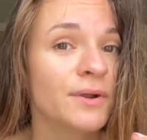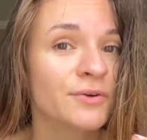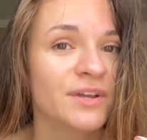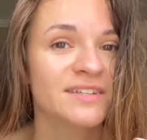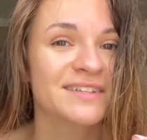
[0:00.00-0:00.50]

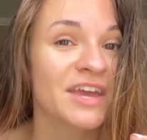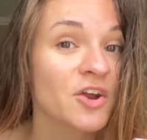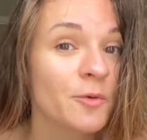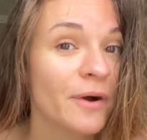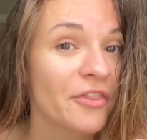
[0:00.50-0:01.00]
who doesn't care
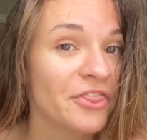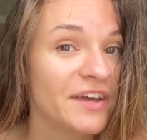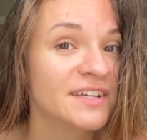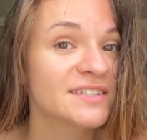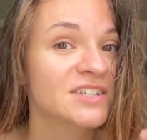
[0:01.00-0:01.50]
about
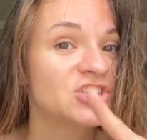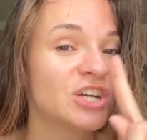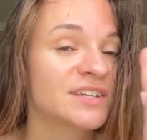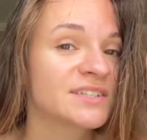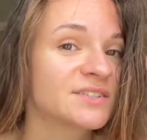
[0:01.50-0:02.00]
this,
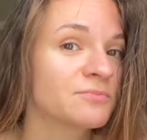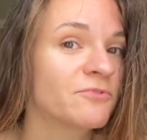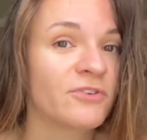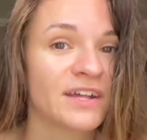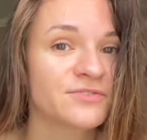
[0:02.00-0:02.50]
just
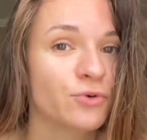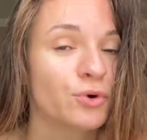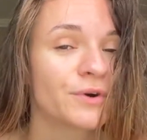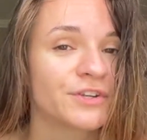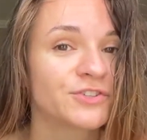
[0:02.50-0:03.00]
fast
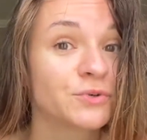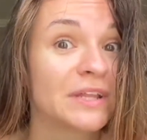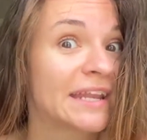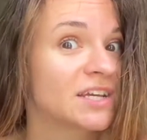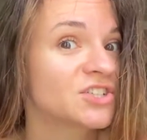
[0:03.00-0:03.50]
forward to the
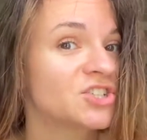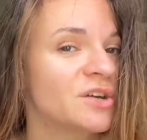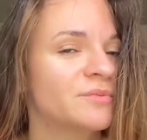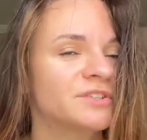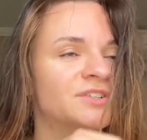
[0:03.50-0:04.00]
next
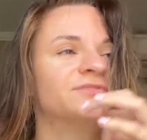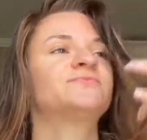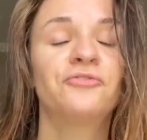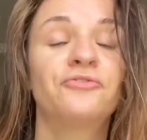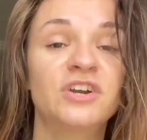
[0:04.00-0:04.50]
chapter.
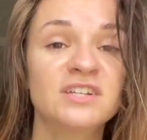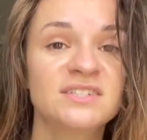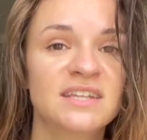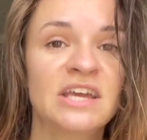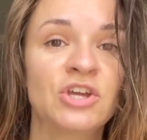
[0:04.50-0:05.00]
The first
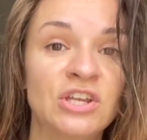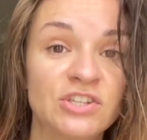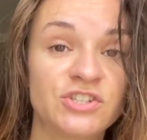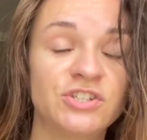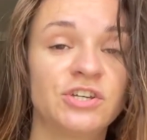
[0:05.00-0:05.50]
thing you need
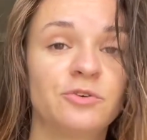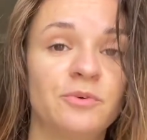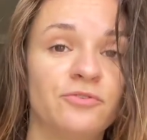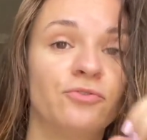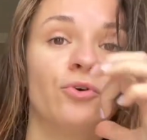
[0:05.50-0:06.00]
to do
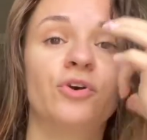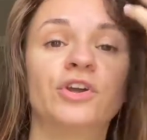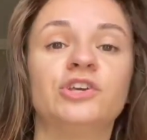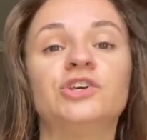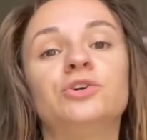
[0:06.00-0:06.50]
before
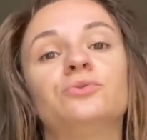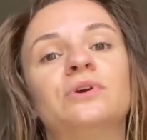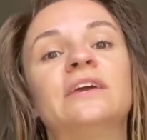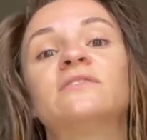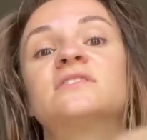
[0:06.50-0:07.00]
you
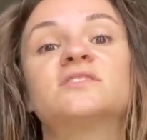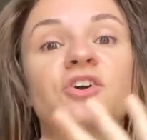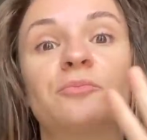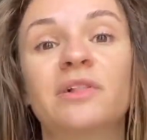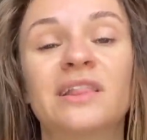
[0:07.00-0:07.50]
even
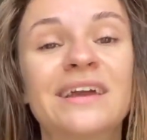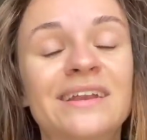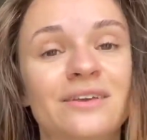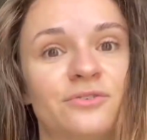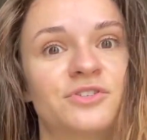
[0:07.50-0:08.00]
start
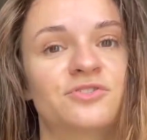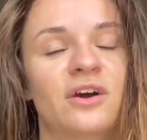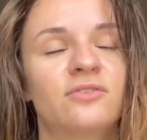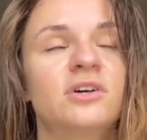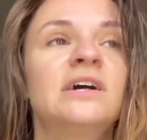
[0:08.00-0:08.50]
planning your
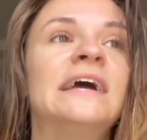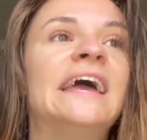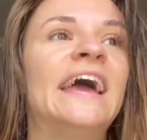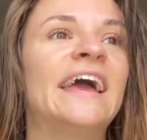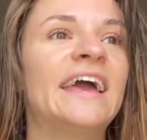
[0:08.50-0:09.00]
travel
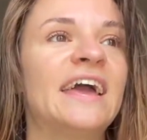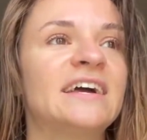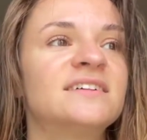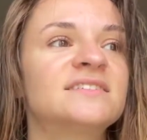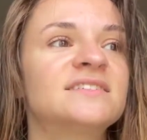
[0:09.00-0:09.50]

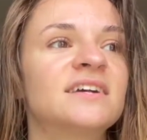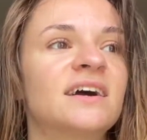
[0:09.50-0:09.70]
is